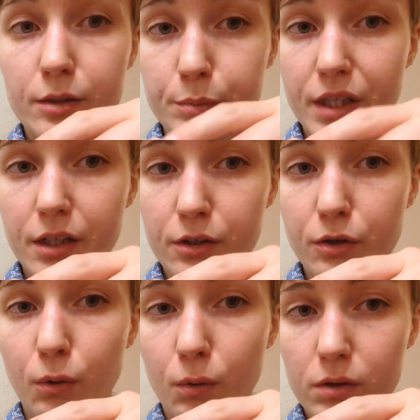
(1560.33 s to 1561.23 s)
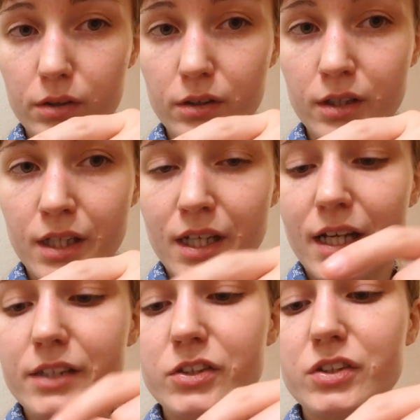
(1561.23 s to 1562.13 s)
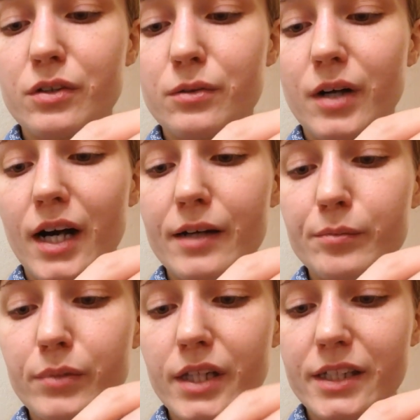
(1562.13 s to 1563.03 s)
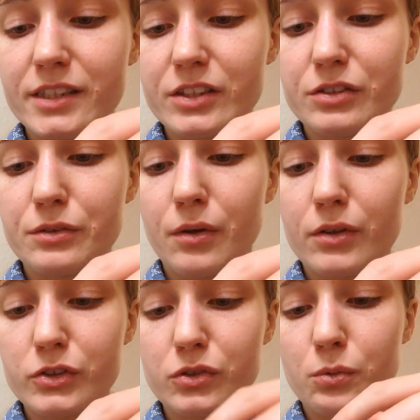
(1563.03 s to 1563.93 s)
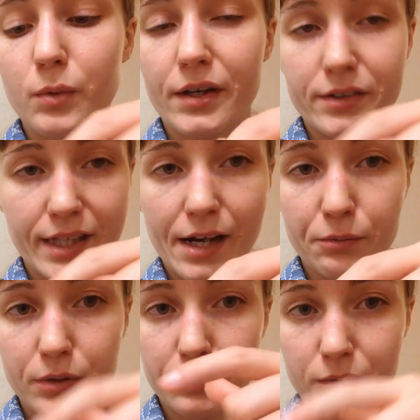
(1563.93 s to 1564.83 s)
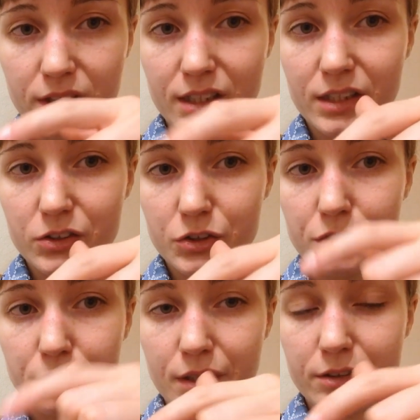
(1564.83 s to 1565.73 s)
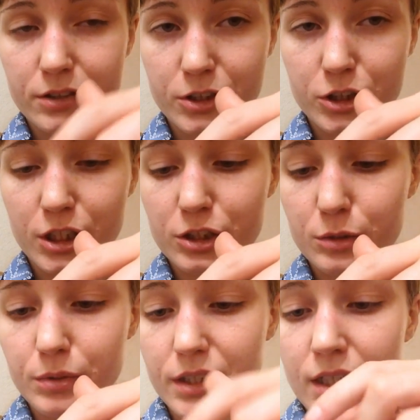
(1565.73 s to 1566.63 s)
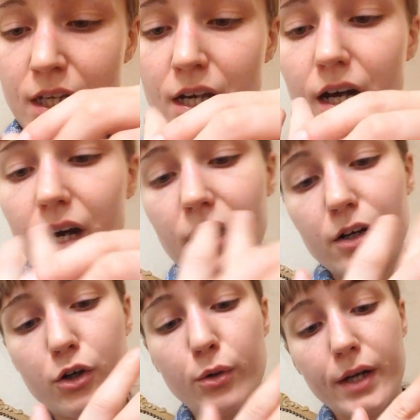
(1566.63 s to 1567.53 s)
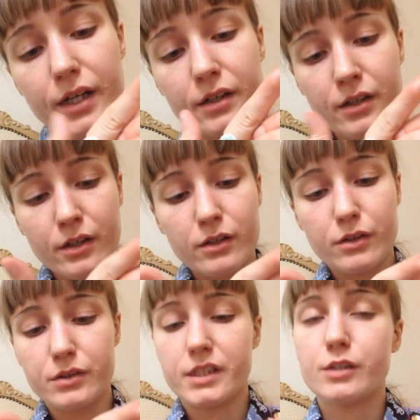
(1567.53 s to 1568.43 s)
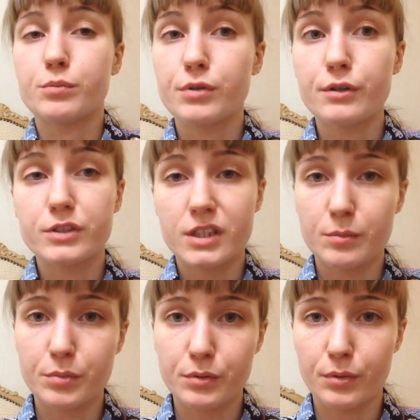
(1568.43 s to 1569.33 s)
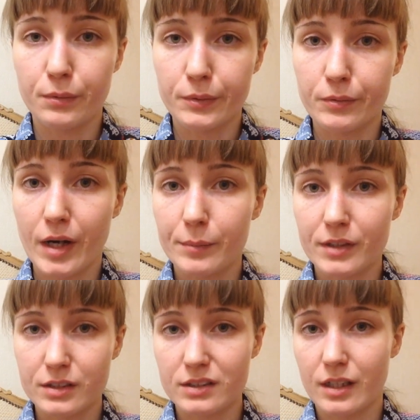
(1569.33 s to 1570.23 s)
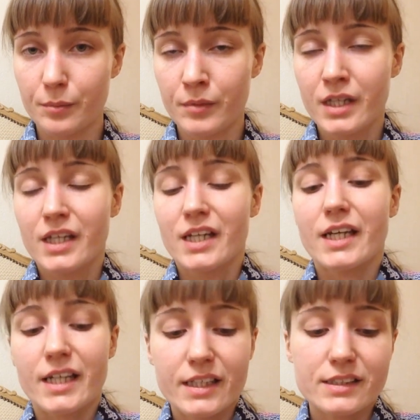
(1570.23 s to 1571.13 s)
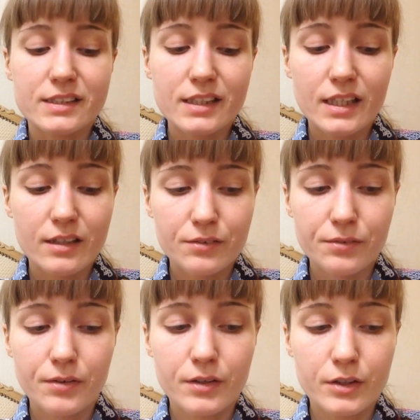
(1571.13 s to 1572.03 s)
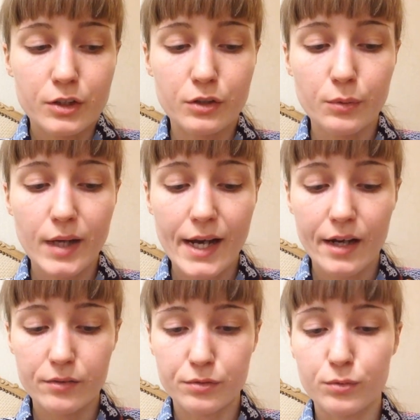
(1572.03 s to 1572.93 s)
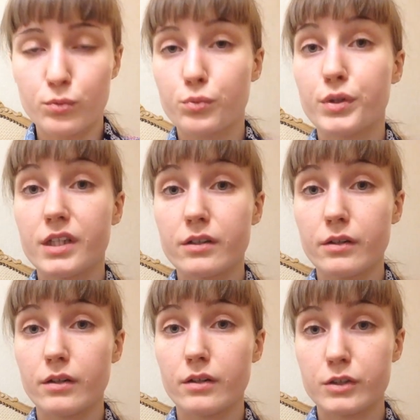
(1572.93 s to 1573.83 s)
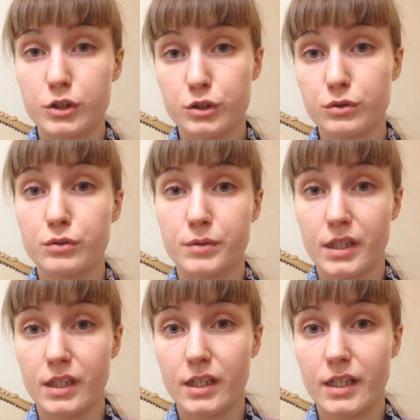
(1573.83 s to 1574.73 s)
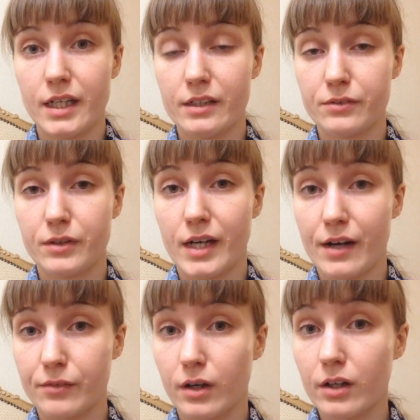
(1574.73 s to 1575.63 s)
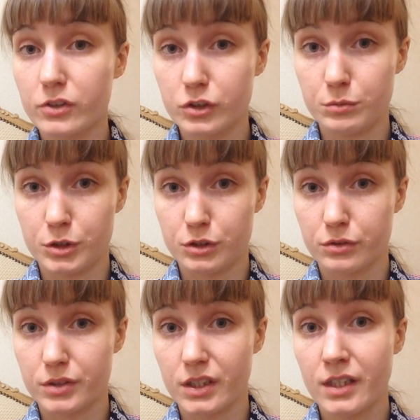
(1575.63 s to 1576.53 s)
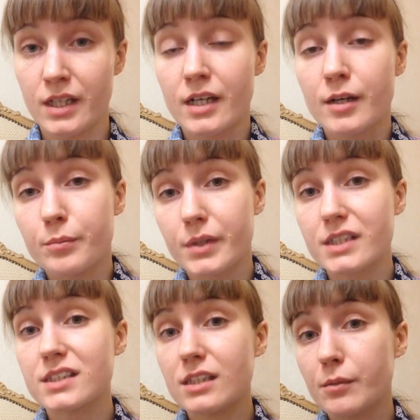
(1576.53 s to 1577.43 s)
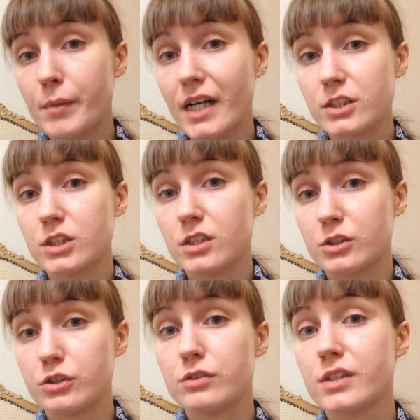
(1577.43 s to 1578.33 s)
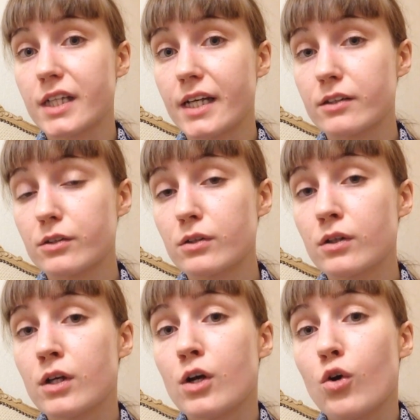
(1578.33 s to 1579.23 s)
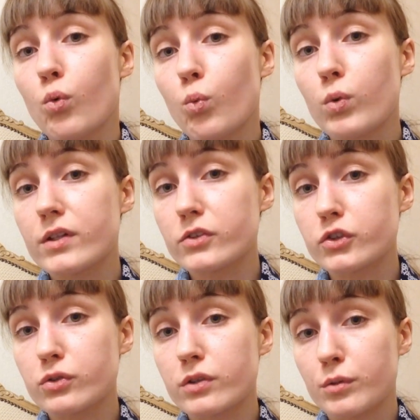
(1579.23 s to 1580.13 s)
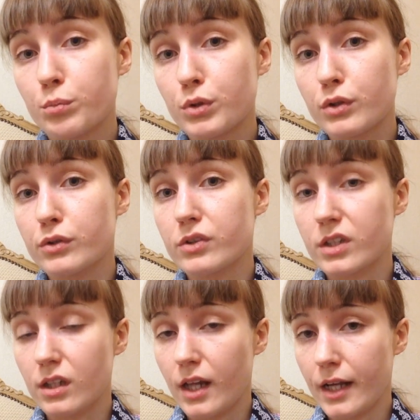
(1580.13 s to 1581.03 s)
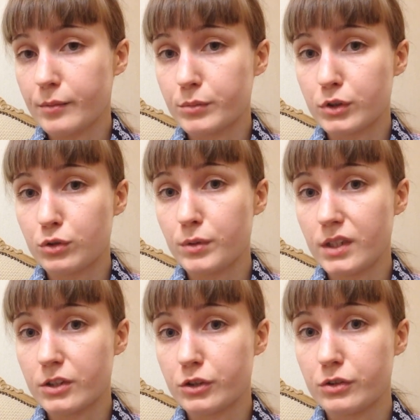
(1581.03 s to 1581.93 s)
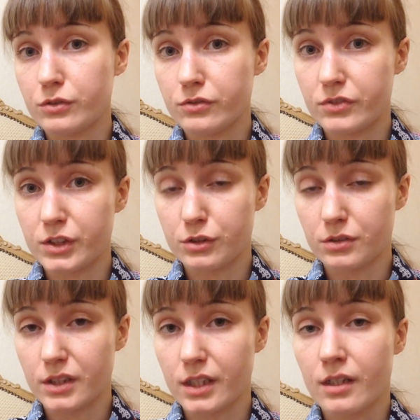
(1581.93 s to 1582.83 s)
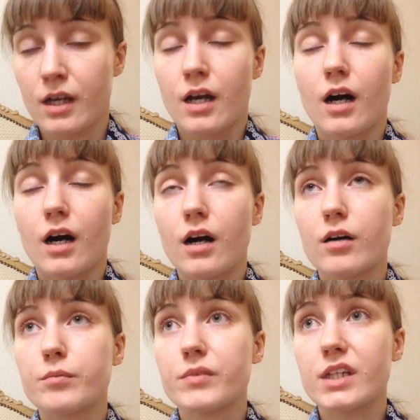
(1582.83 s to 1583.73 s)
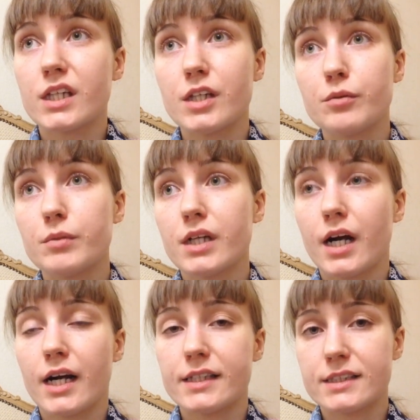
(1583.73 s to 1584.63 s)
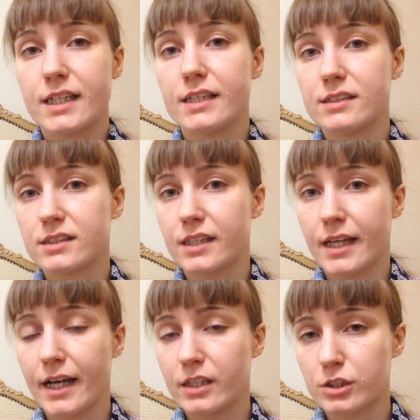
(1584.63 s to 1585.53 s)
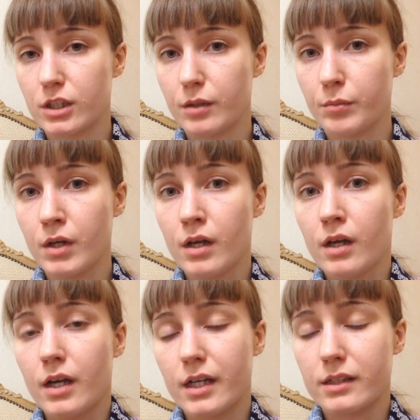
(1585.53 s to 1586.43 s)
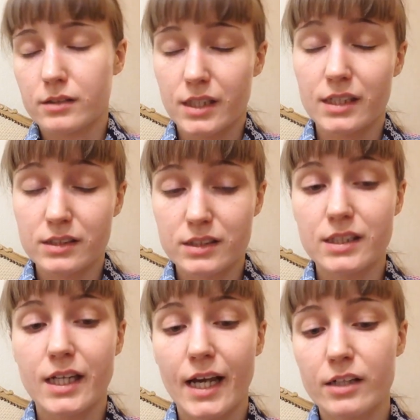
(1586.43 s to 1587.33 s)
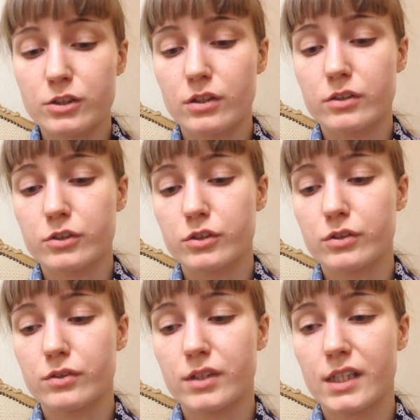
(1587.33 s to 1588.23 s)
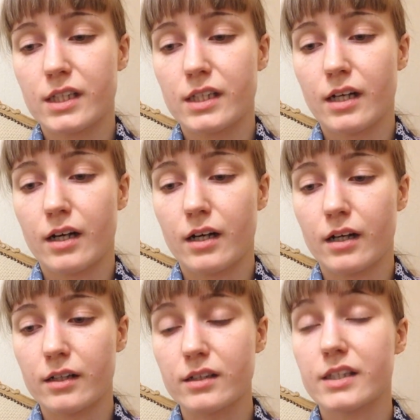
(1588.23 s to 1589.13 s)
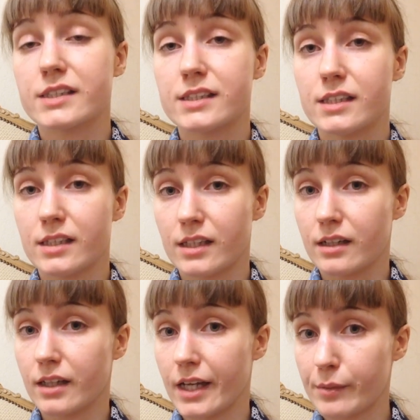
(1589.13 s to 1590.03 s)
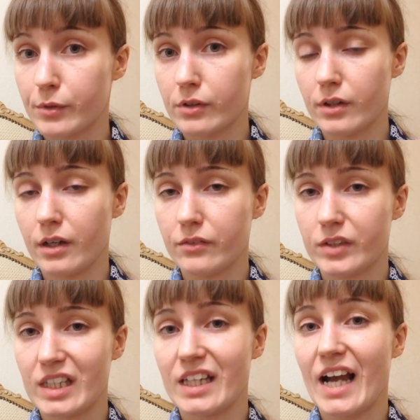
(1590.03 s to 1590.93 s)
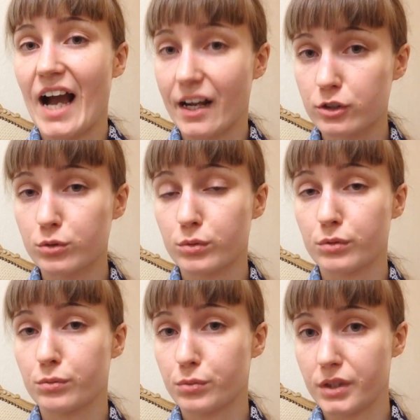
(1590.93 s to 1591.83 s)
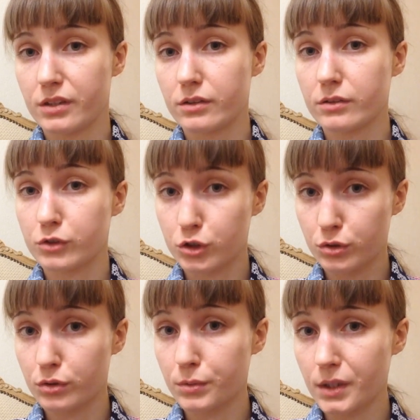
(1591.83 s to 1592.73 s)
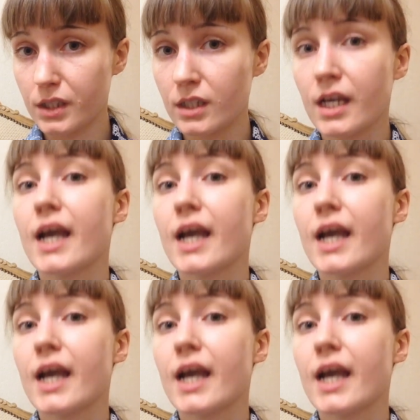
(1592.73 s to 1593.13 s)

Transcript: out of pink coral. And so I'm planning to also wear that one with these two interchangeably. Quick Lolita pro tip before we wrap this up is if you have real jewelry and if you have costume jewelry, mixing and matching the two together will sort of blur the line between the two visually. The human eye tends to catch up. It tends to catch on to the glisten and the glamour of the actual real jewelry,